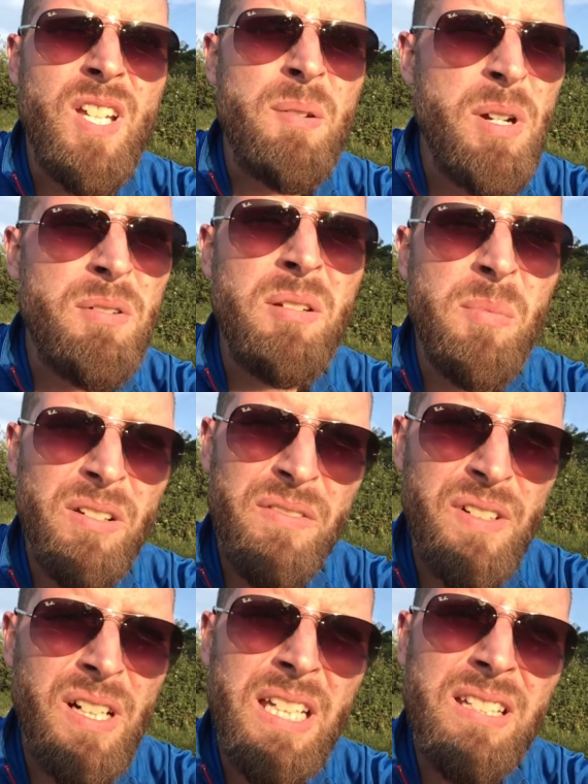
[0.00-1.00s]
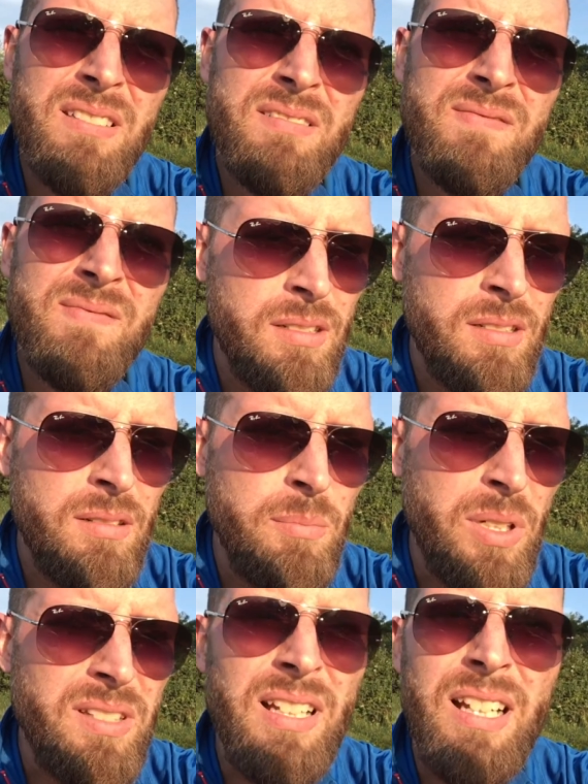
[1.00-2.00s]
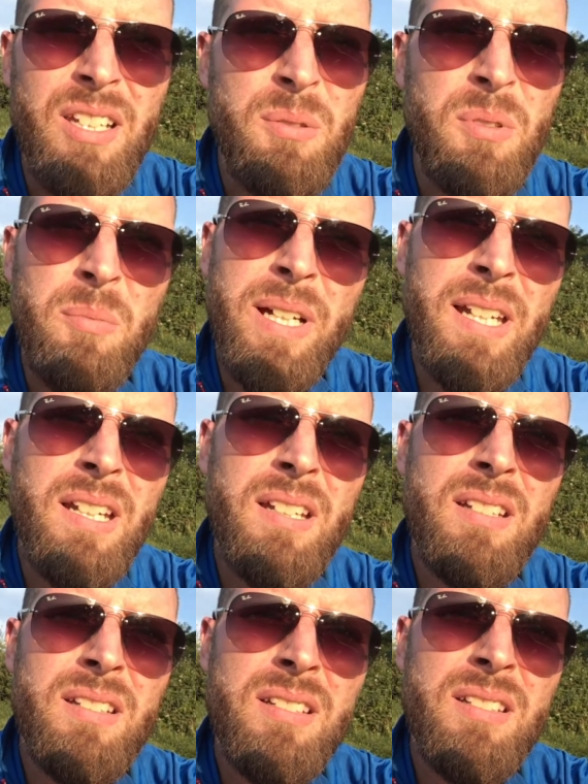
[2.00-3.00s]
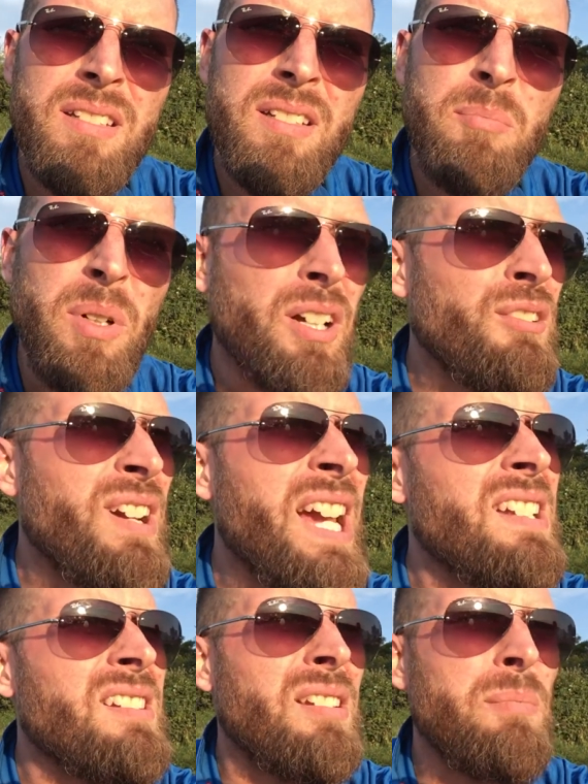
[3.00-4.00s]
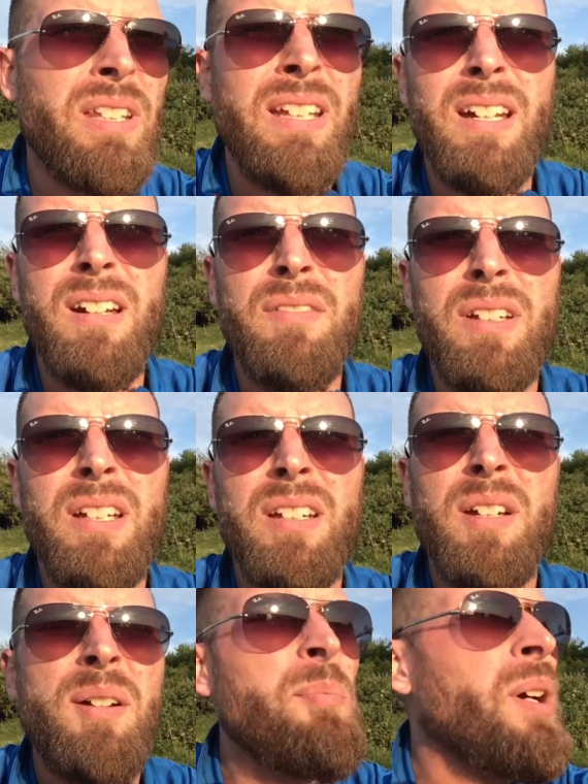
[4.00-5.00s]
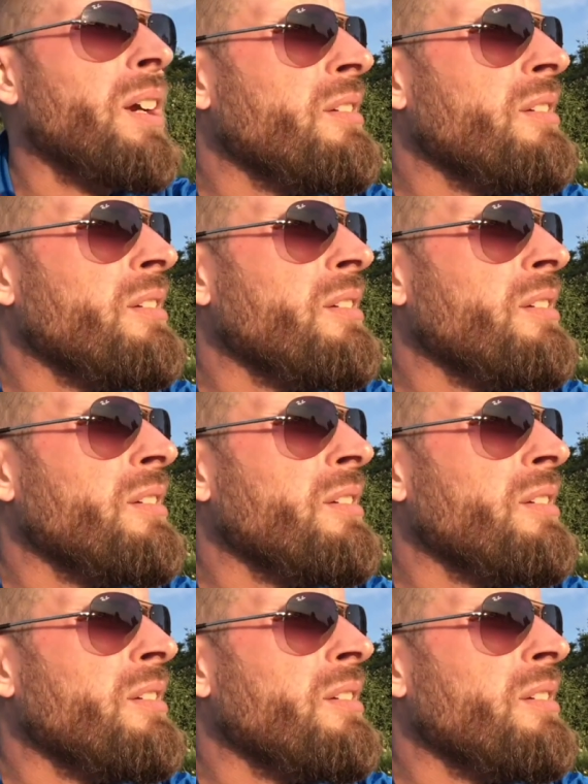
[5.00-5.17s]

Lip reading: I'm owning my fight by telling you all about it, by creating something out of it, by